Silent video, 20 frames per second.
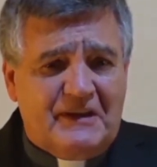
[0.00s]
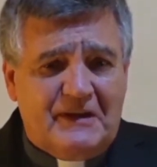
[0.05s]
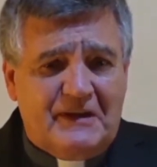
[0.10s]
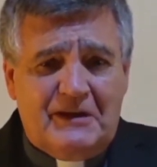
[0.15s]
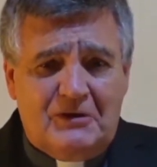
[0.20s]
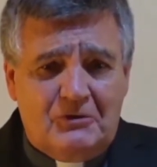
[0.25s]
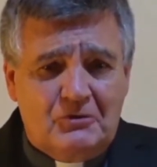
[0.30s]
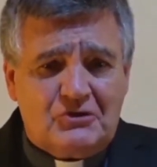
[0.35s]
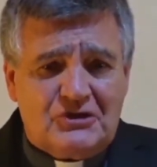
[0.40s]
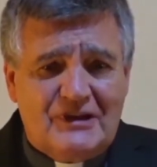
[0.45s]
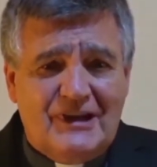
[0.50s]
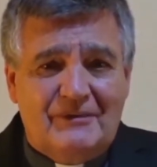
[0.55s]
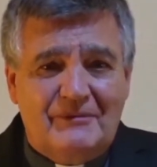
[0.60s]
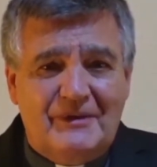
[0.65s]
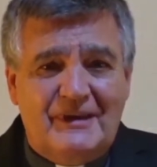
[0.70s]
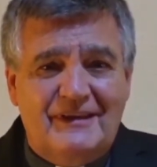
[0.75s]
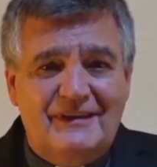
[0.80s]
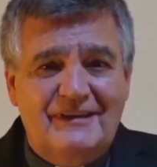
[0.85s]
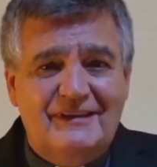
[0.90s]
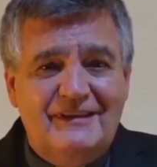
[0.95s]
We
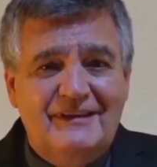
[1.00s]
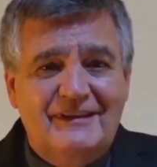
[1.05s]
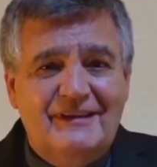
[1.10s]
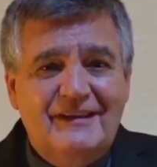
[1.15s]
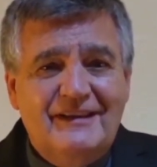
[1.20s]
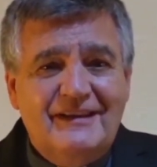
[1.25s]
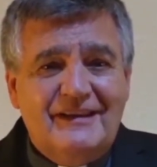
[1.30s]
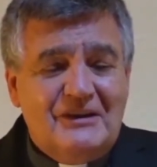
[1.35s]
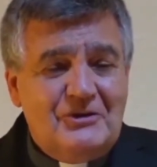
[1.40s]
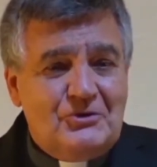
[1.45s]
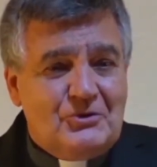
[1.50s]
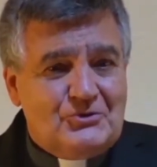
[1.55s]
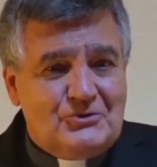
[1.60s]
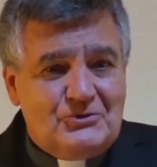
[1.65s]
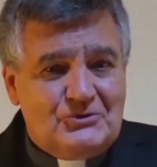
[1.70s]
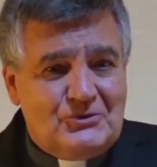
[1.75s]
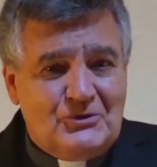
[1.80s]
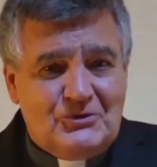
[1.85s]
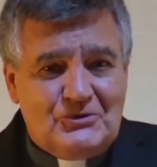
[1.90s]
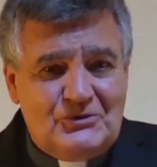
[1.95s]
do not
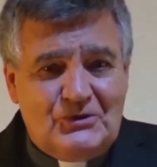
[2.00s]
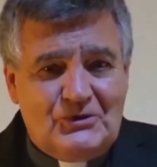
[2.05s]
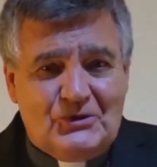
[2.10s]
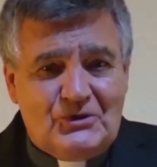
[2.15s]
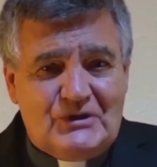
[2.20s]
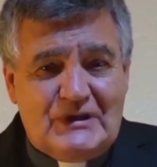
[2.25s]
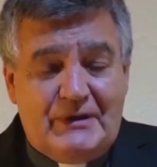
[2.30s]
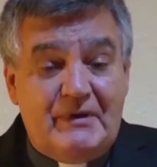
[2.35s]
know.